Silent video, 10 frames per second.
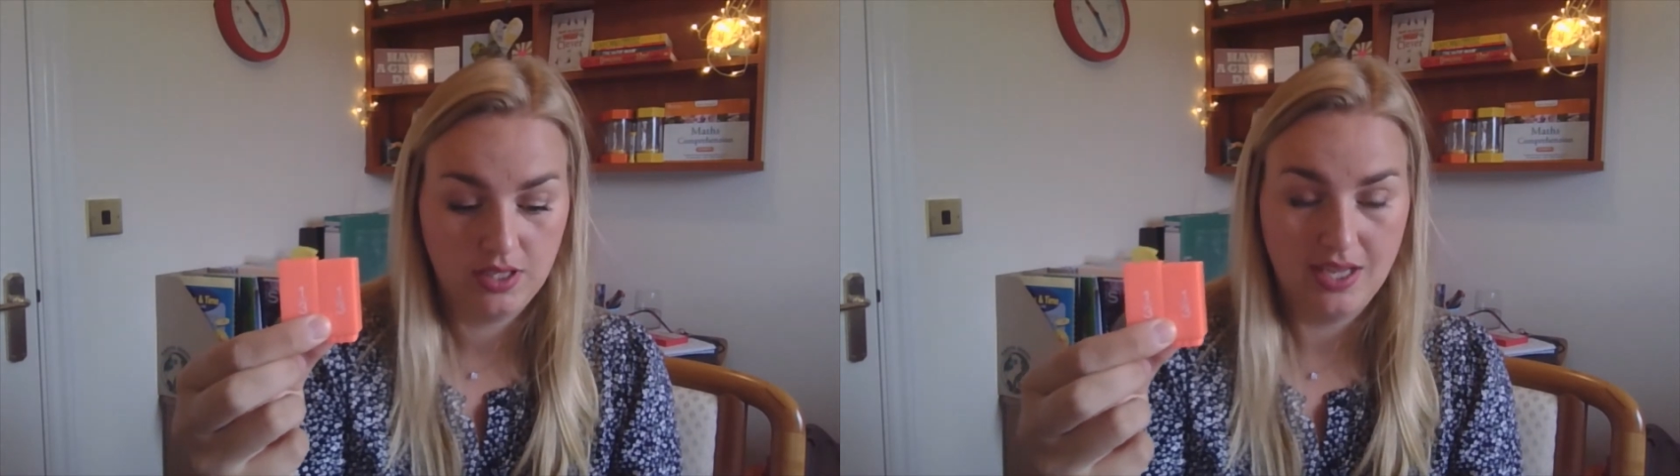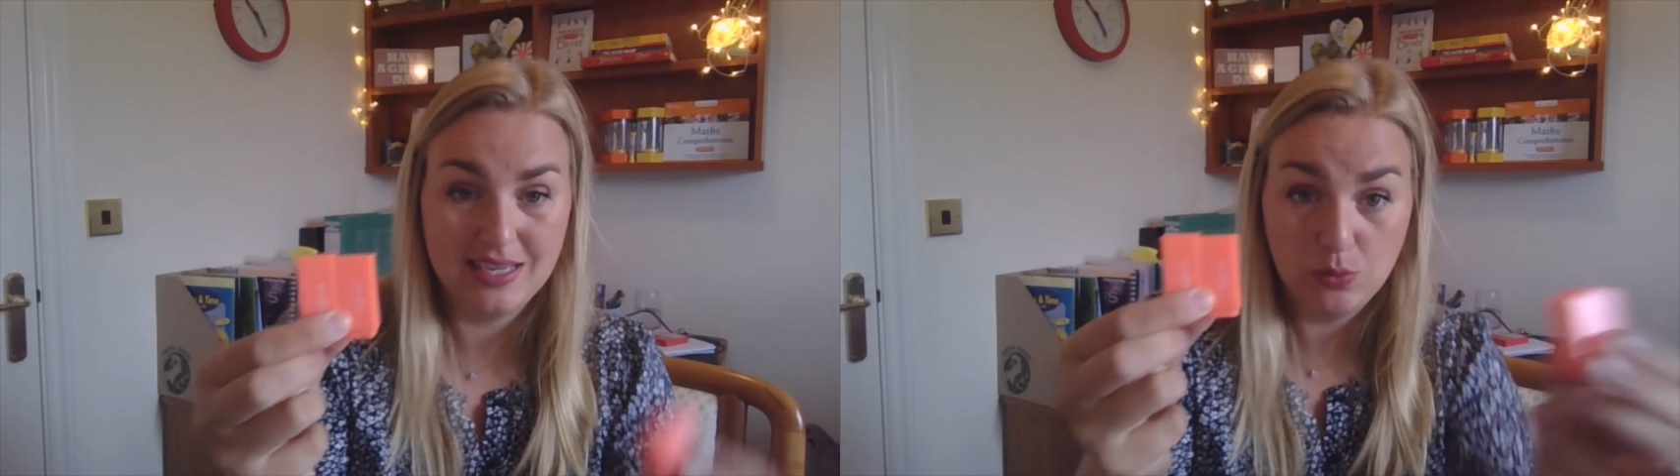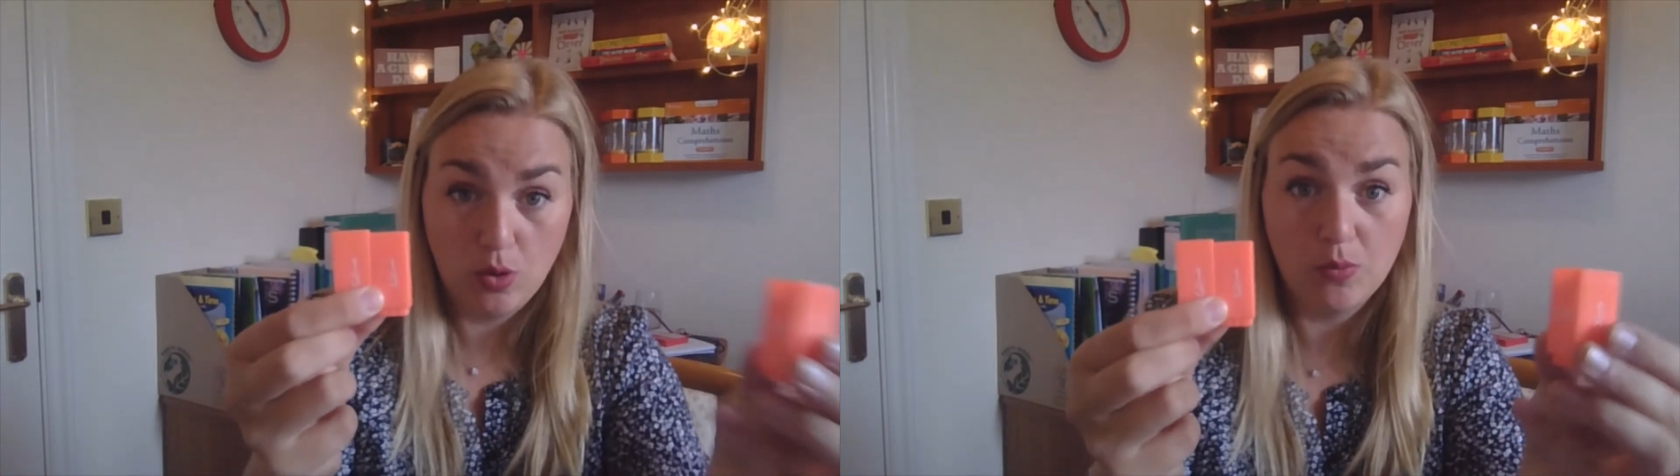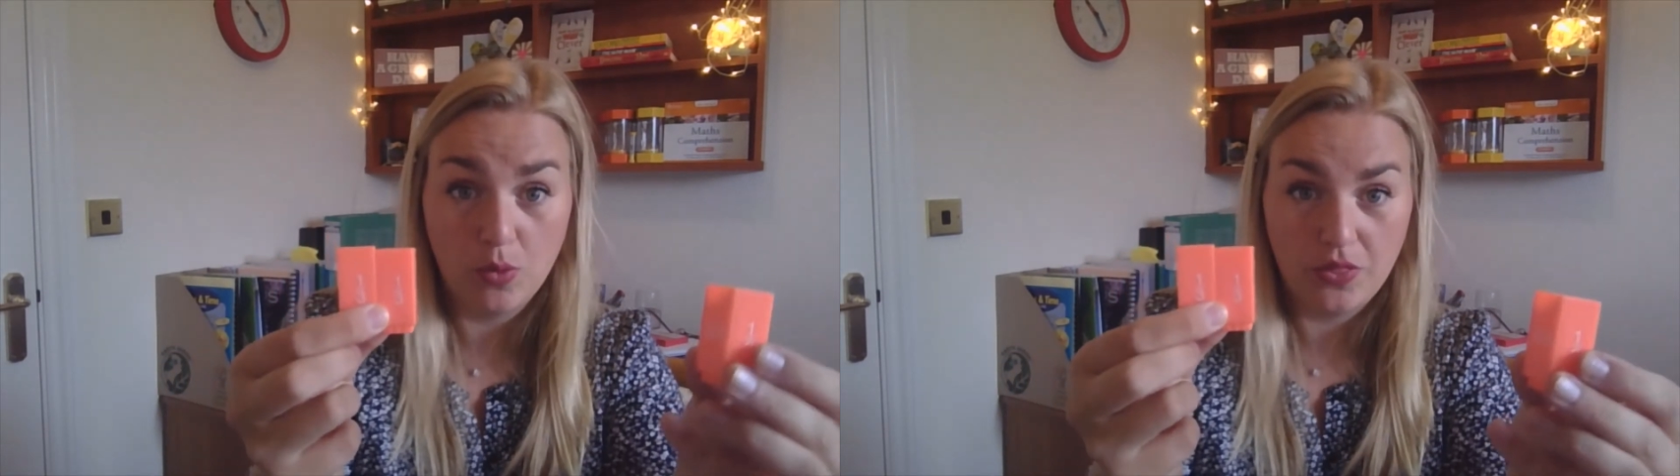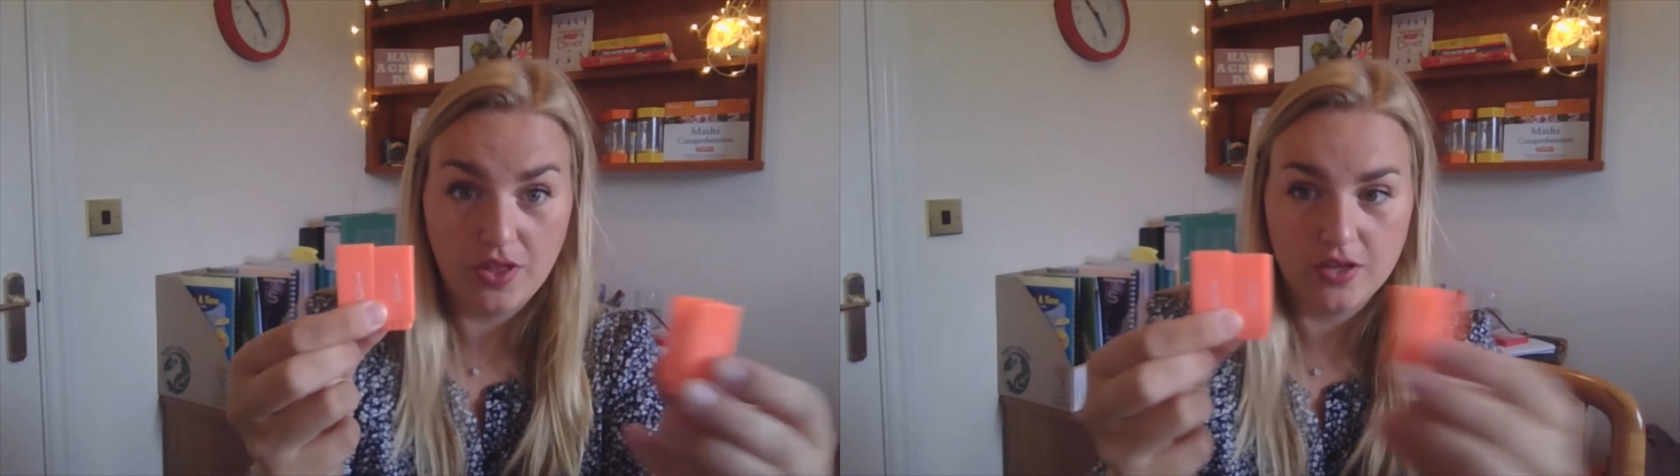I need 1
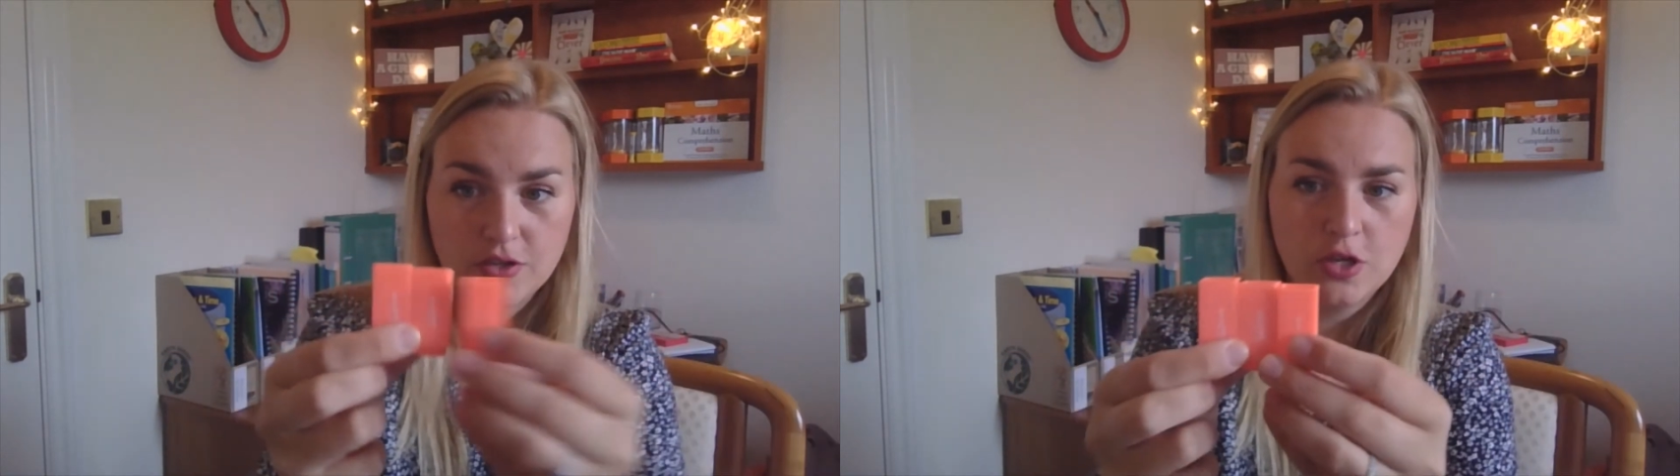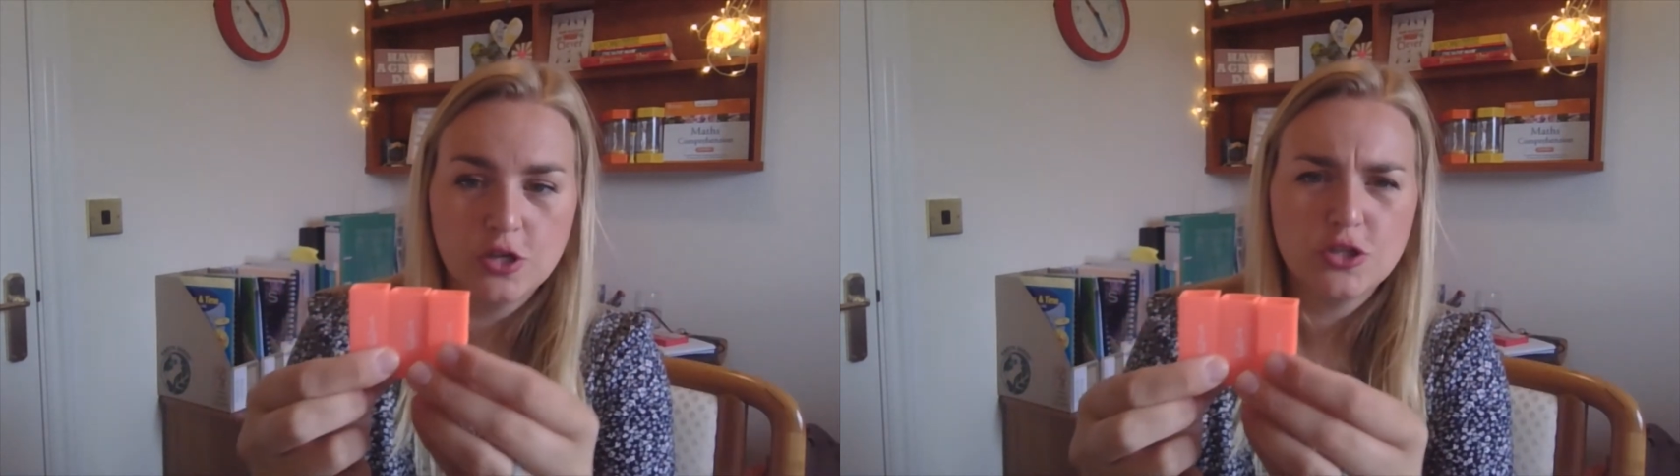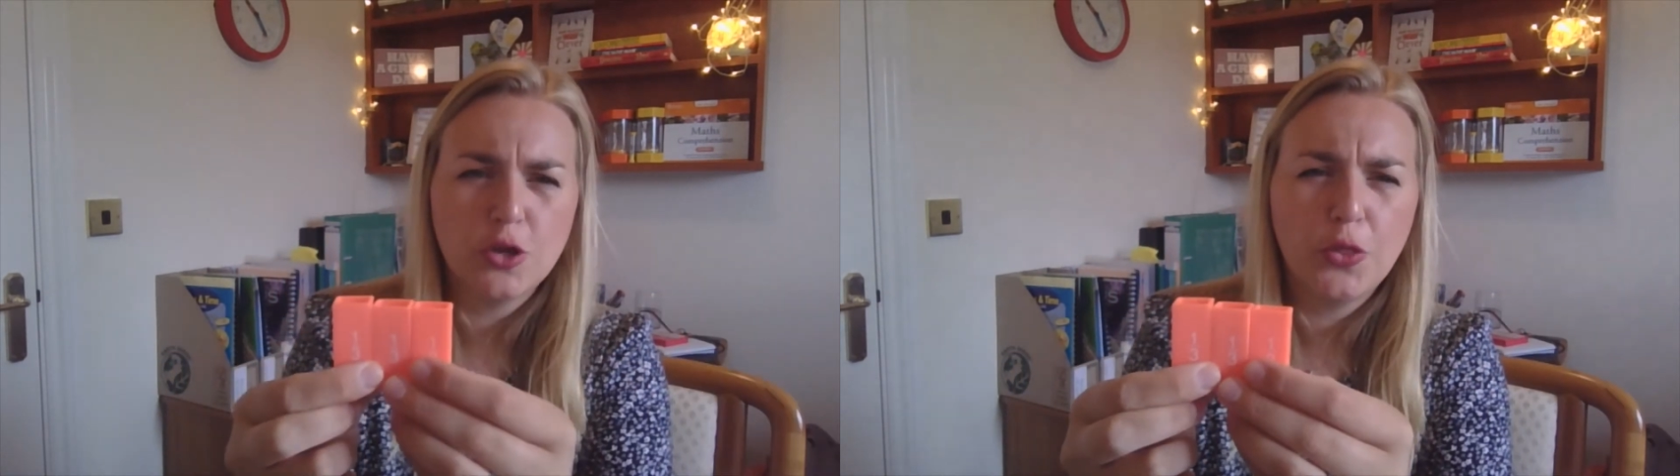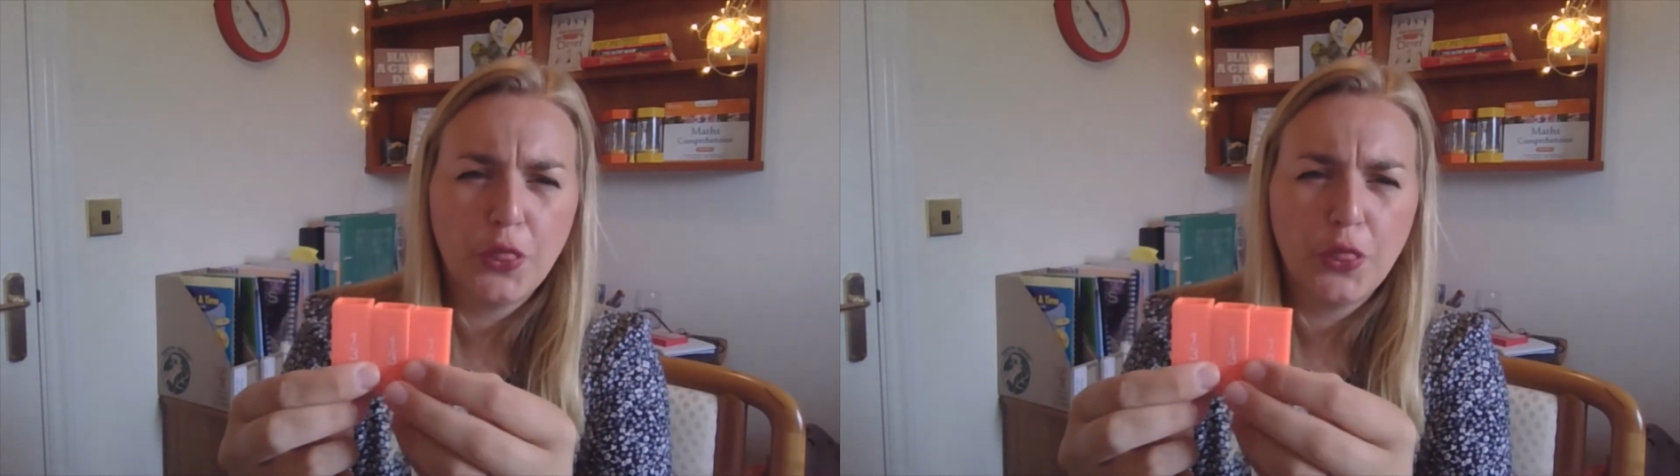more third. So